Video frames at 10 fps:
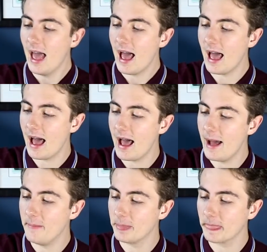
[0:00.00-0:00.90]

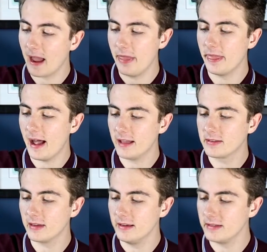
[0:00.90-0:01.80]
and that
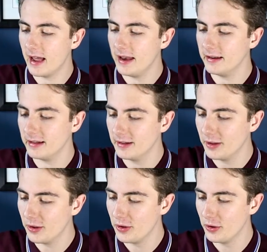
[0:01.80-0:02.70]
is then
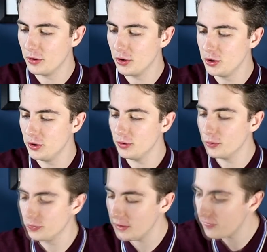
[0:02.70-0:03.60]

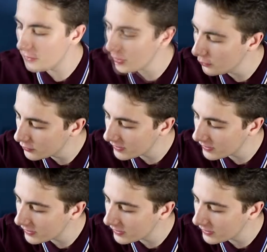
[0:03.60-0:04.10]
diffused